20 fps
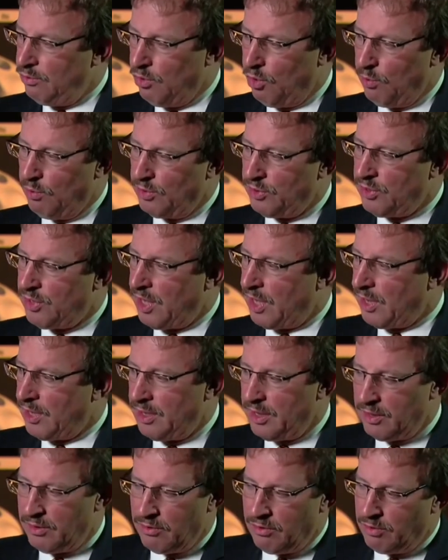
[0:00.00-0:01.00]
normal
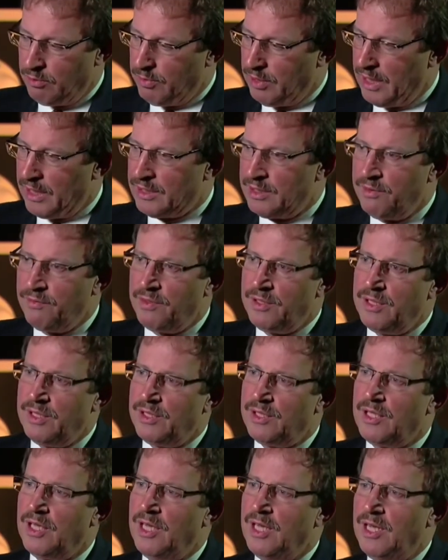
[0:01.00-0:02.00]
cycling, normal
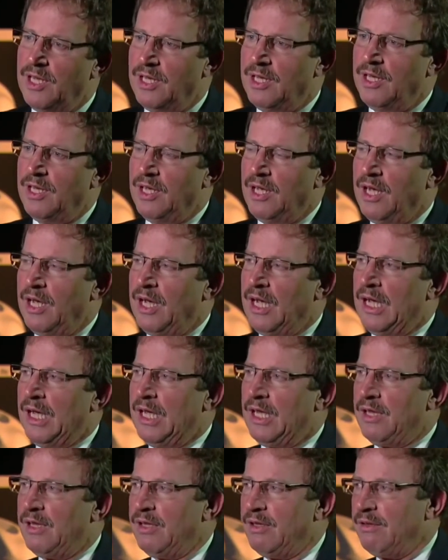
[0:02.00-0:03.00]
activities.
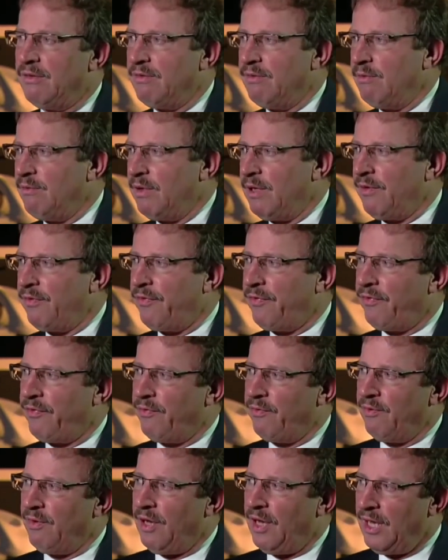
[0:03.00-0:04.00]
And with
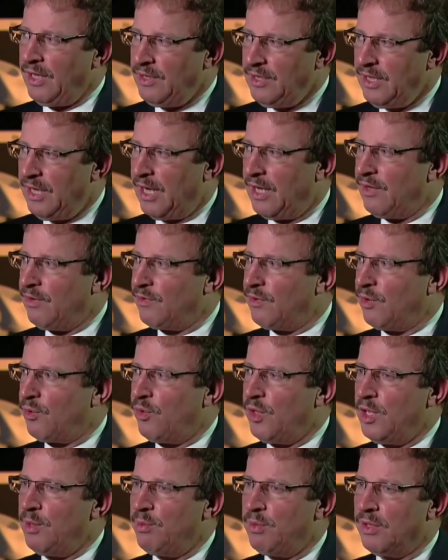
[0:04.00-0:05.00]
at the end of the
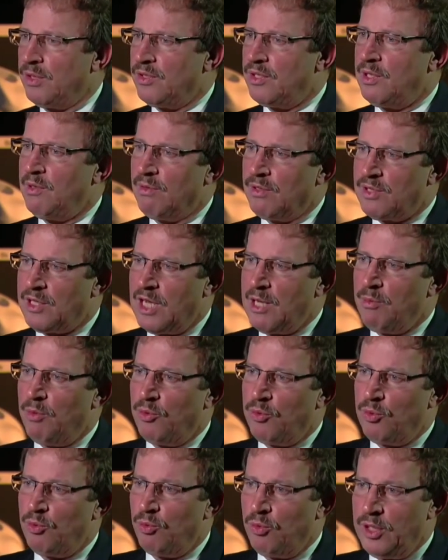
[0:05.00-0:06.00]
treatment, she was able
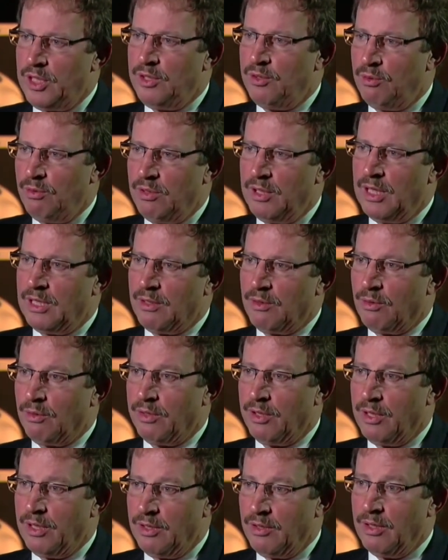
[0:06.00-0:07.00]
to redo that
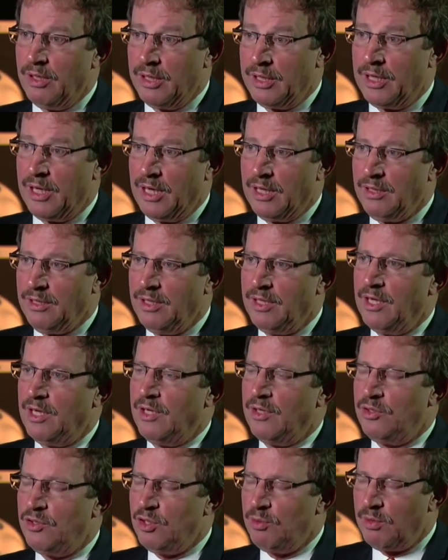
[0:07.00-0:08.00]
all again.
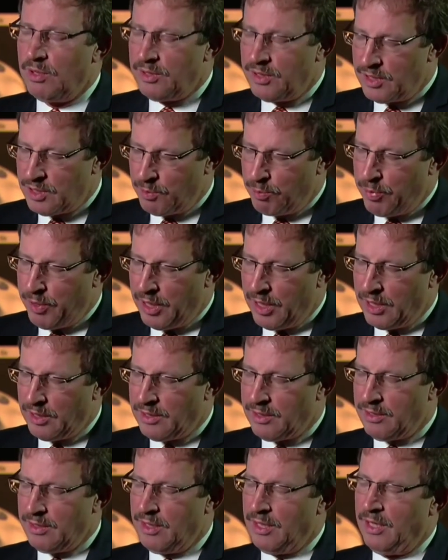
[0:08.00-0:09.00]
Tumor
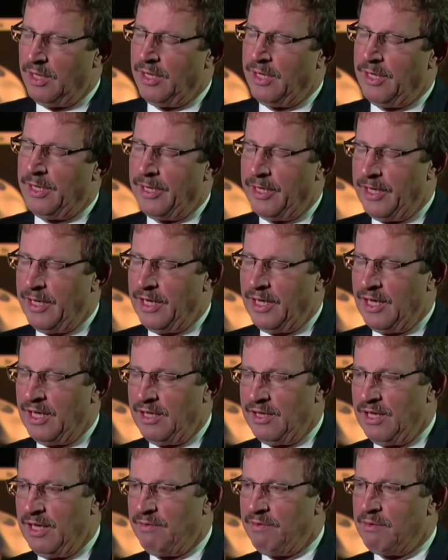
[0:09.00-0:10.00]
disappeared uh,
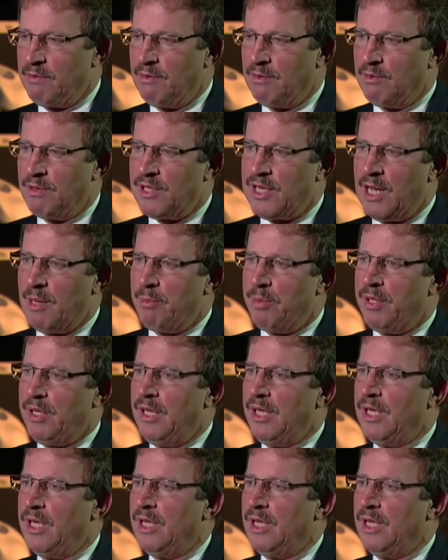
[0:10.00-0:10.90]
and everyone was happy.